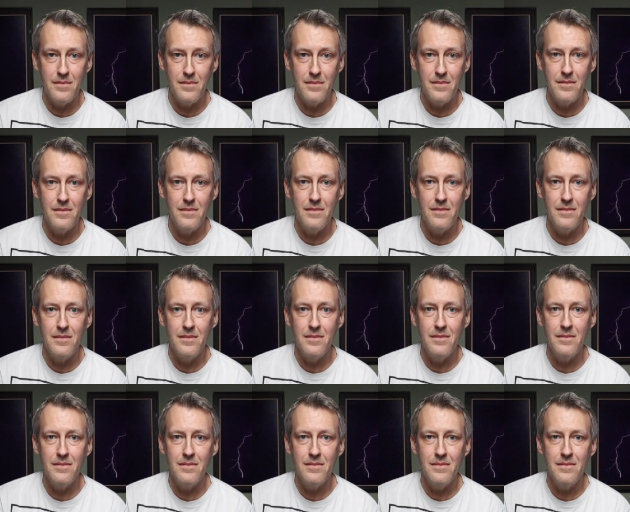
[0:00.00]

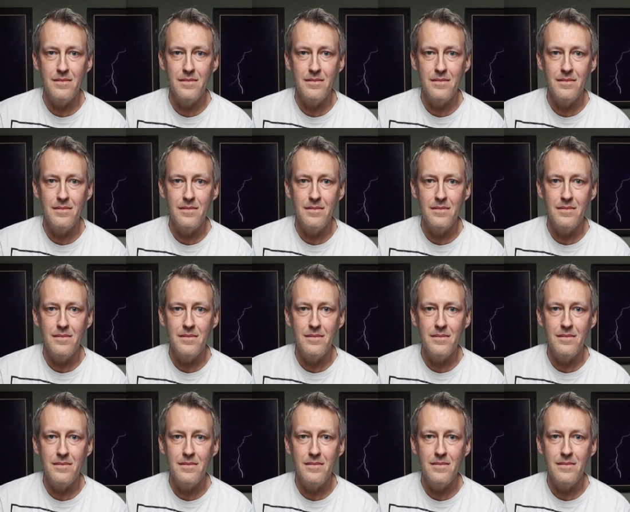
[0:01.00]

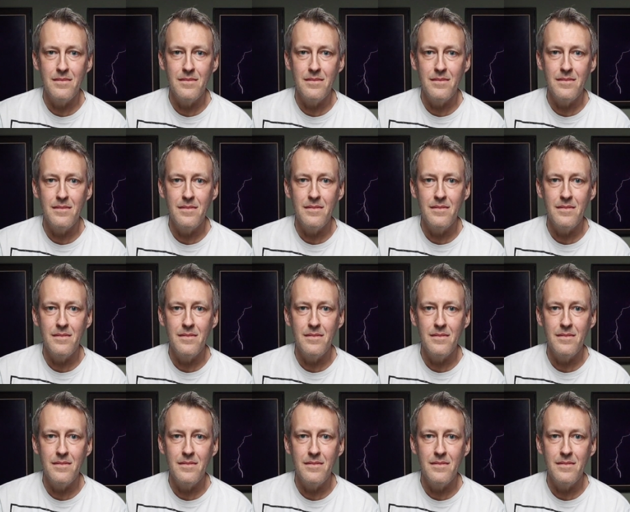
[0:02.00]
Nothing is said.